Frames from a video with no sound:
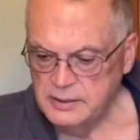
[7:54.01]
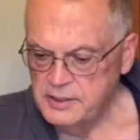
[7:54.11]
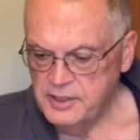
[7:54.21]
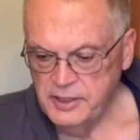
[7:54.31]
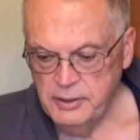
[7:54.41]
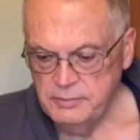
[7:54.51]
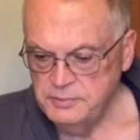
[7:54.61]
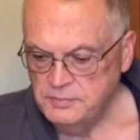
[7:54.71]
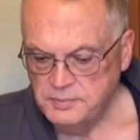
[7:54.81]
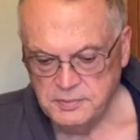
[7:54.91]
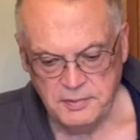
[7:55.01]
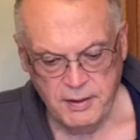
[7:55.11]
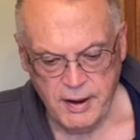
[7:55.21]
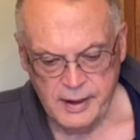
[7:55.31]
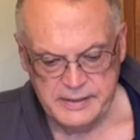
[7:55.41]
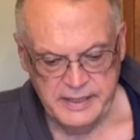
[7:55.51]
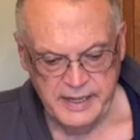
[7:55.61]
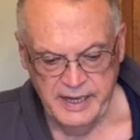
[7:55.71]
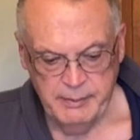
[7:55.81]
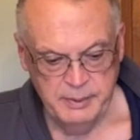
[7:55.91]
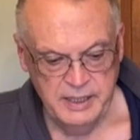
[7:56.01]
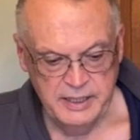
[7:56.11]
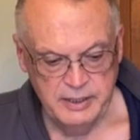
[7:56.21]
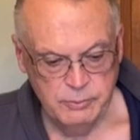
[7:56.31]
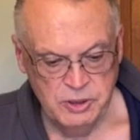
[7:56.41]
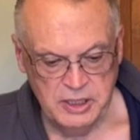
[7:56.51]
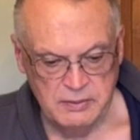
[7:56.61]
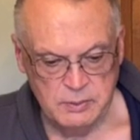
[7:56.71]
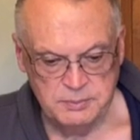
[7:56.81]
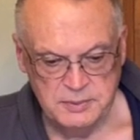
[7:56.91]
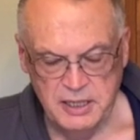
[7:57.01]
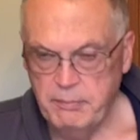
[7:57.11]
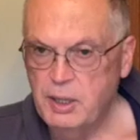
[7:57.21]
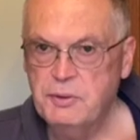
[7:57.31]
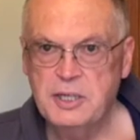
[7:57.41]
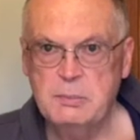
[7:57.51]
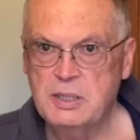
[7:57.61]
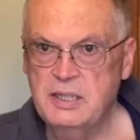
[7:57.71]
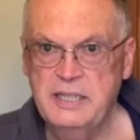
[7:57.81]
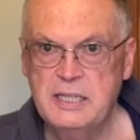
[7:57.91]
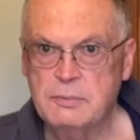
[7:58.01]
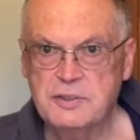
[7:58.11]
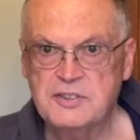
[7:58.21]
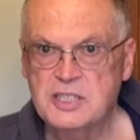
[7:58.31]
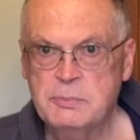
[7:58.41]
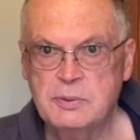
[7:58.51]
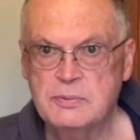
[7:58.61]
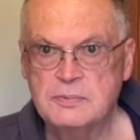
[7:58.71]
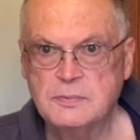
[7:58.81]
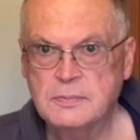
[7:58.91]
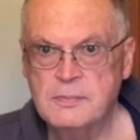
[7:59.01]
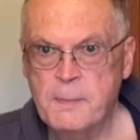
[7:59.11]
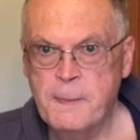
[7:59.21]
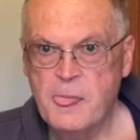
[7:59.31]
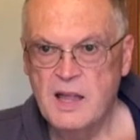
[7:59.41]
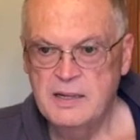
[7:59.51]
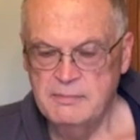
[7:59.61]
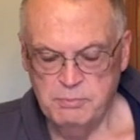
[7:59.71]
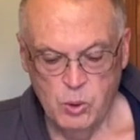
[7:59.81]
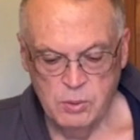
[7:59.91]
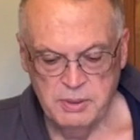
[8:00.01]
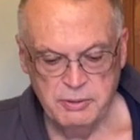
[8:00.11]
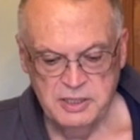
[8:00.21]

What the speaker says: you know, you can't beat either one of them. And both of them, cleanup was simple. Poured my grease